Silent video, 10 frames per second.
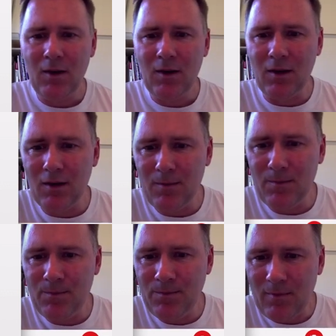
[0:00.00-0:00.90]

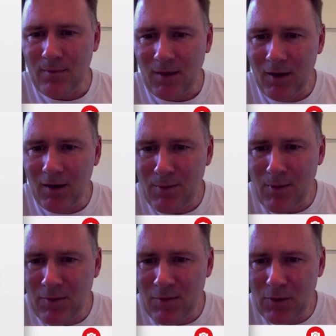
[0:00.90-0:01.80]
Let's
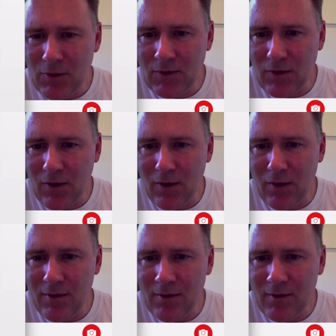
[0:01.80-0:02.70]
maybe focus
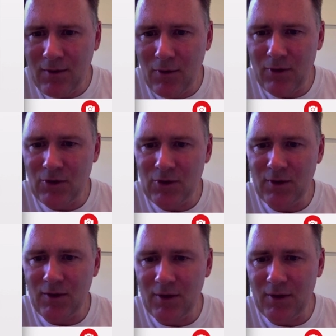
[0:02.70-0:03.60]
on this
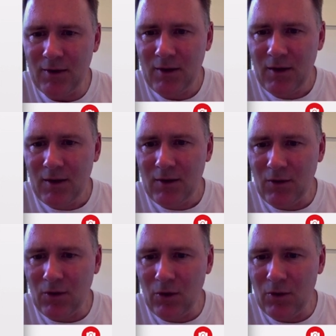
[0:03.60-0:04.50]
condition here.
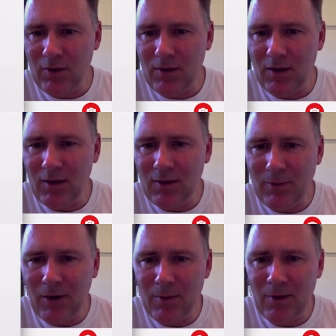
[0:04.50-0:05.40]
So the
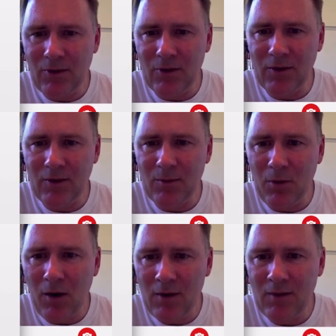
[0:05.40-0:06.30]
experimenter is
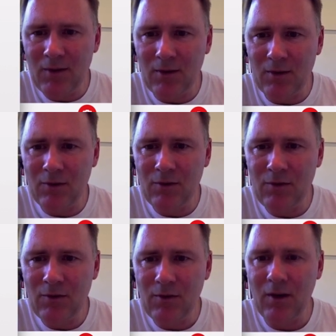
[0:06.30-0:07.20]

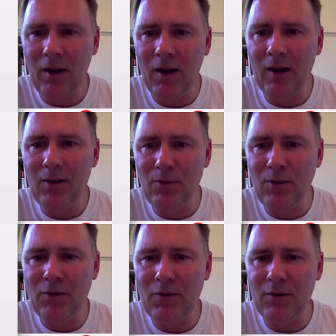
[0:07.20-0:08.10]
positive and the
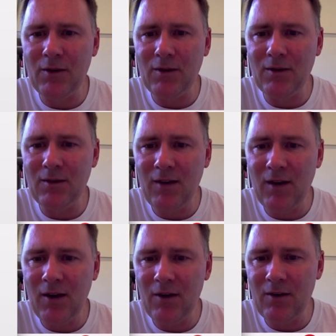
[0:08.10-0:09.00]
referent is
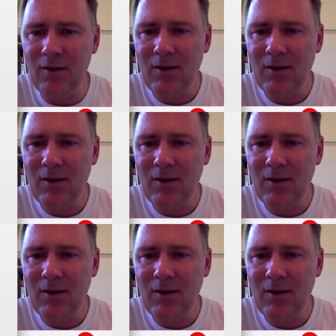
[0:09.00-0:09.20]
there,